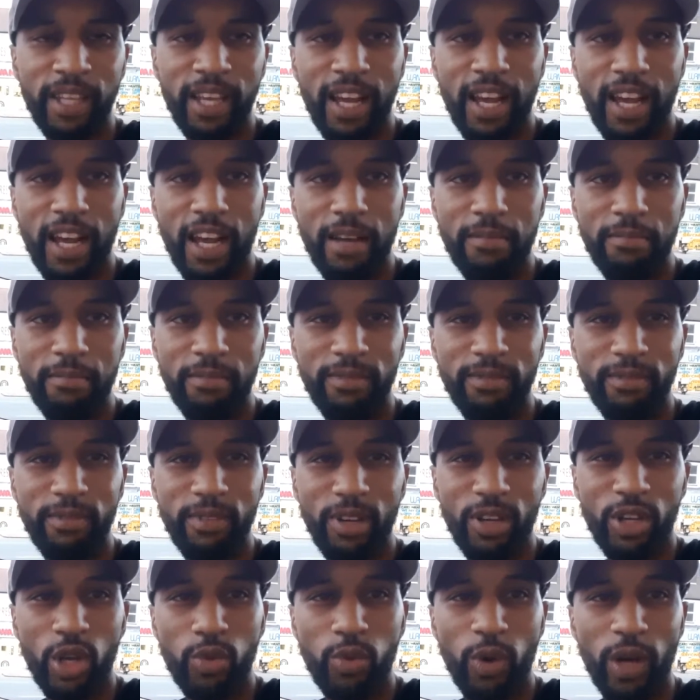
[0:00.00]

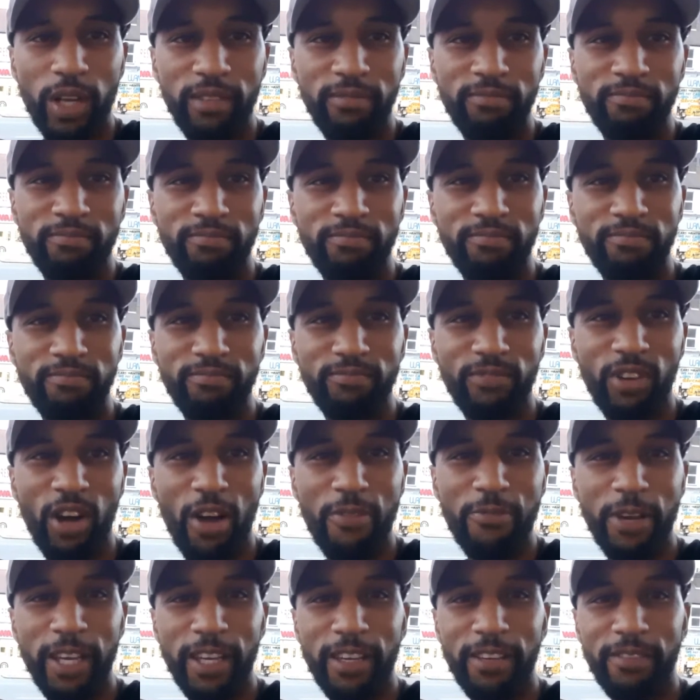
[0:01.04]
a good one I
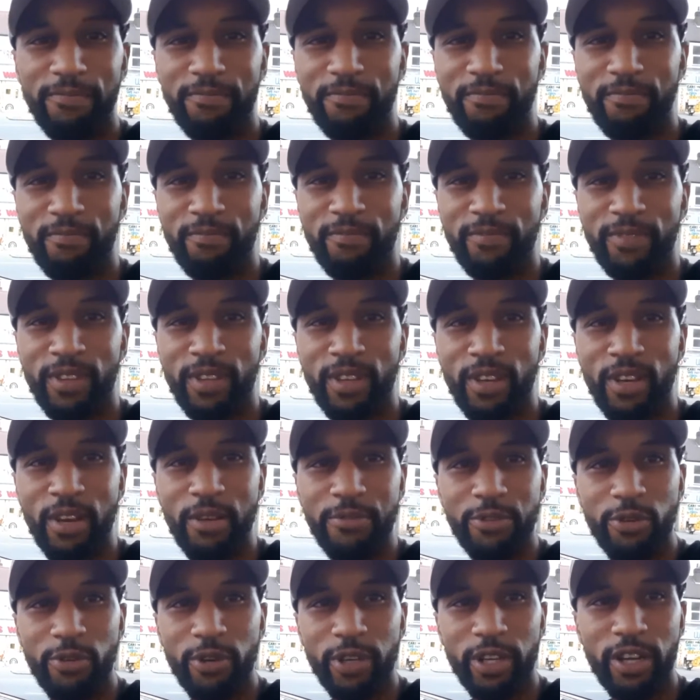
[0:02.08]
think,
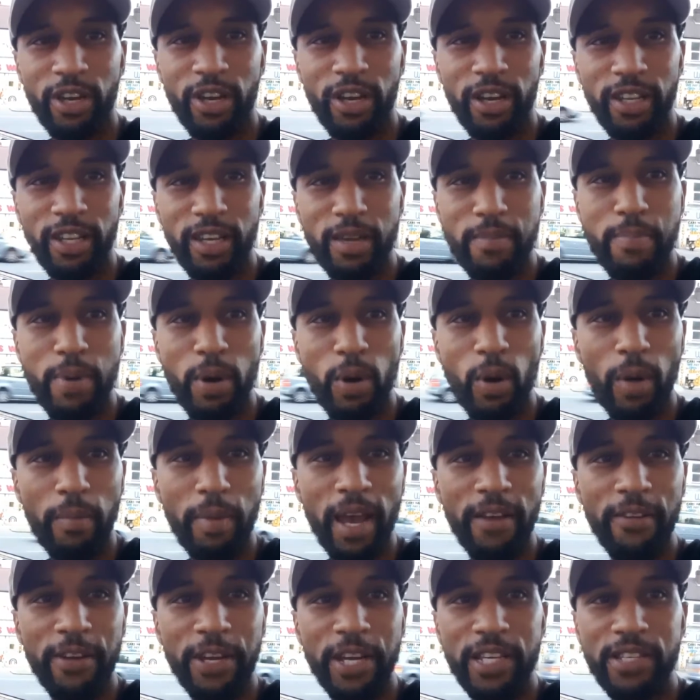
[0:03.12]
if you're in any built up
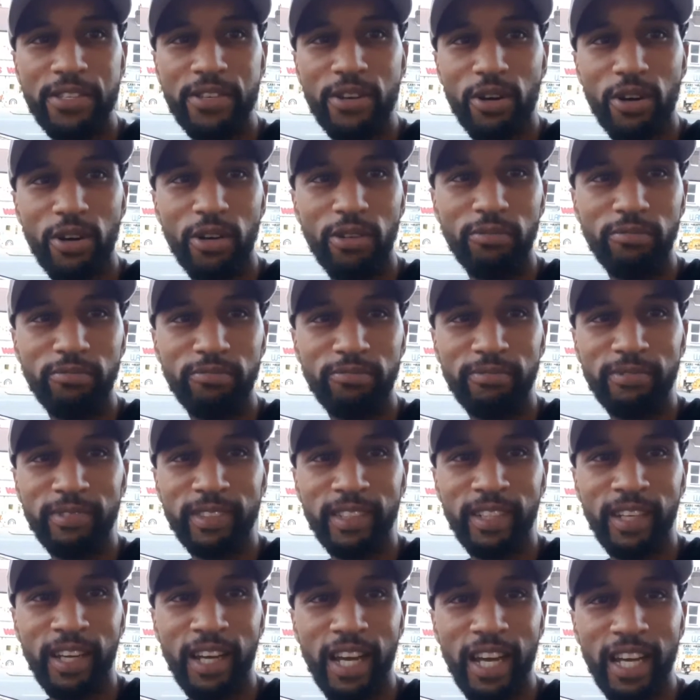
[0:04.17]
areas or
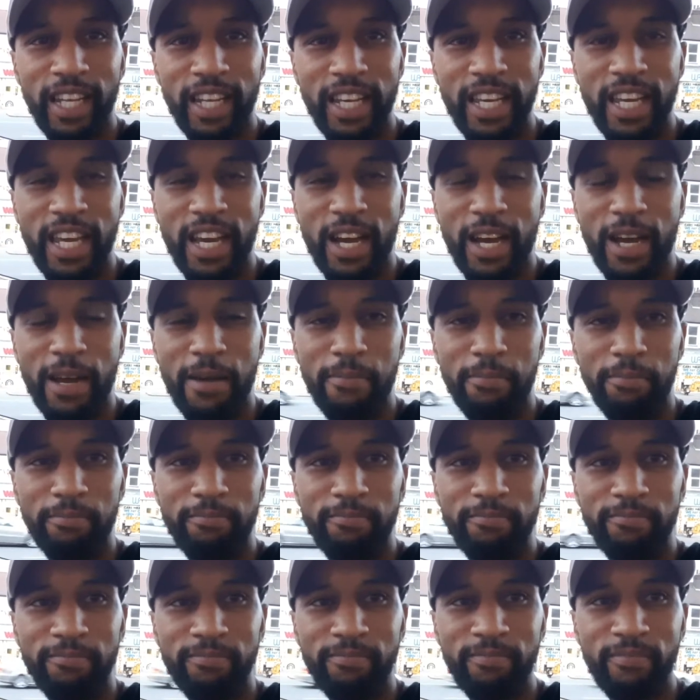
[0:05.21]
any
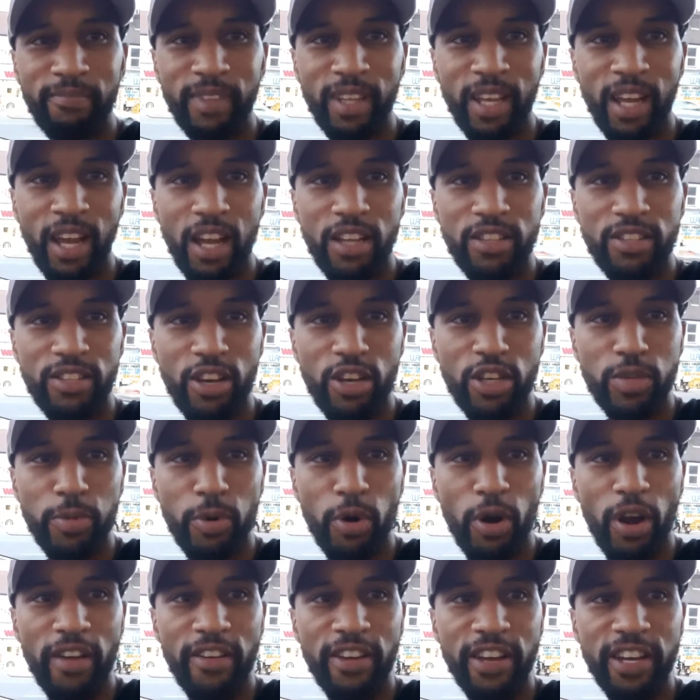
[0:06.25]

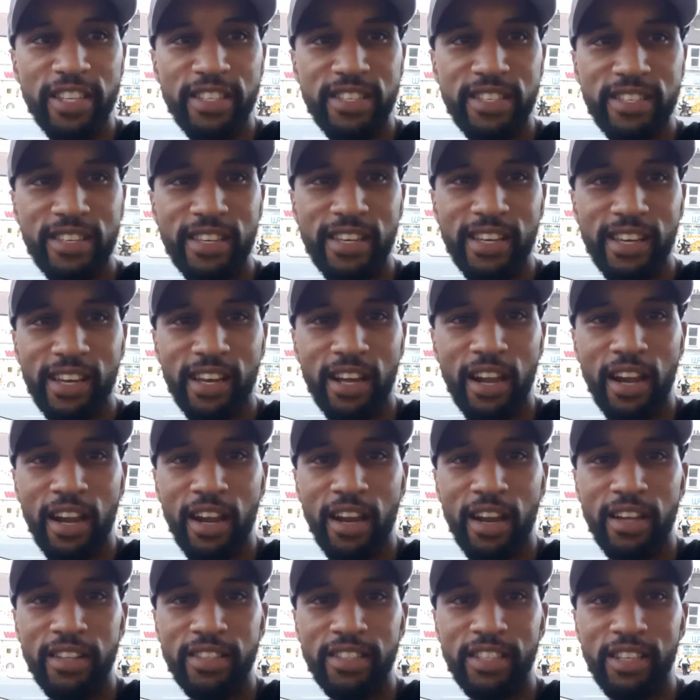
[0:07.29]
unsociable areas
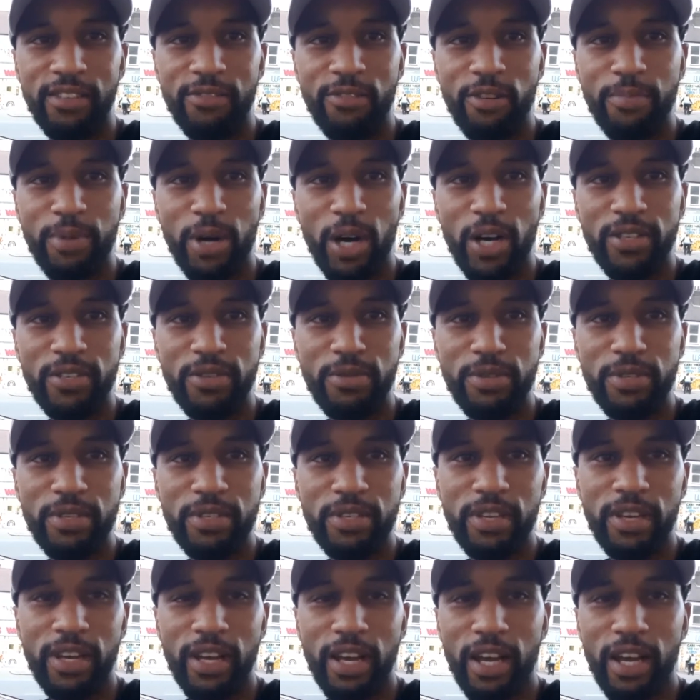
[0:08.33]
delivering parcels,